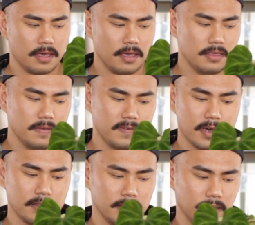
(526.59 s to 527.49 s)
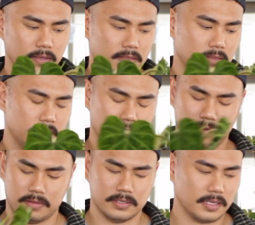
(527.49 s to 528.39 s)
and they've got like
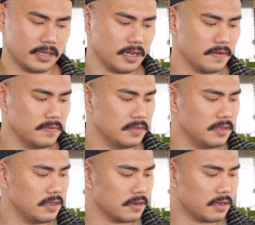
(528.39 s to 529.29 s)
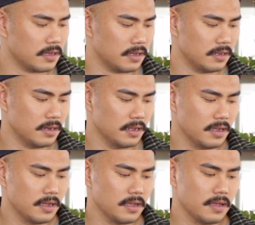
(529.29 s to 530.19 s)
this like kind of neon,
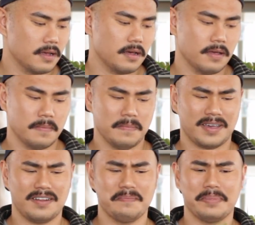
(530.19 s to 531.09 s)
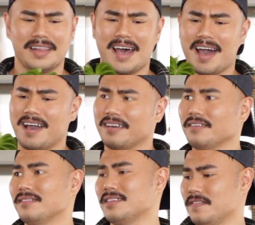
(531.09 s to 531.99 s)
kind of black
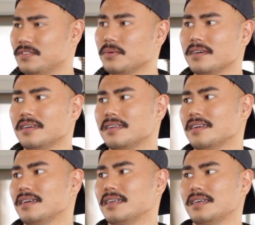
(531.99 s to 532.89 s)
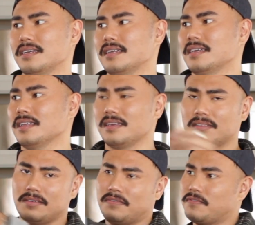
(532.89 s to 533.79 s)
leaf to it. Like
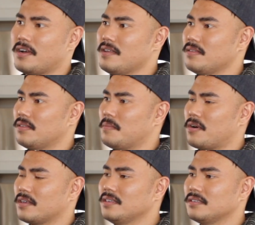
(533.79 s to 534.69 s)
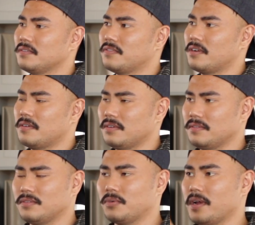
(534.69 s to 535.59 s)
the markings on the front are
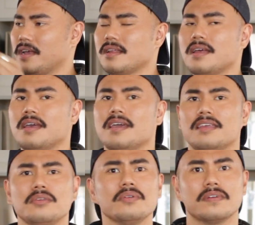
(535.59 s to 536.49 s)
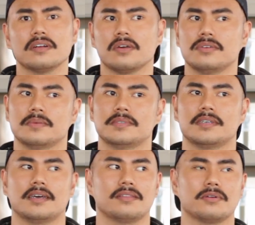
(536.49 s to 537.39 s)
great. And the thing with verrucosums is
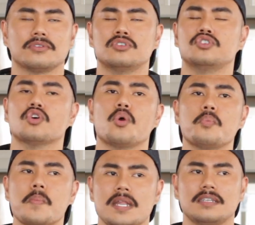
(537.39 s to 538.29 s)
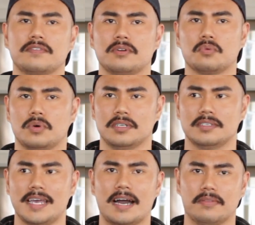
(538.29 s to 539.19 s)
that there's so many different
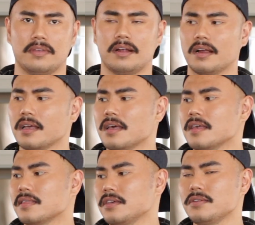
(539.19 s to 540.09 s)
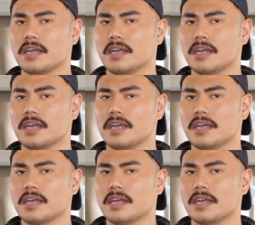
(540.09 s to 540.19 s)
ones out there that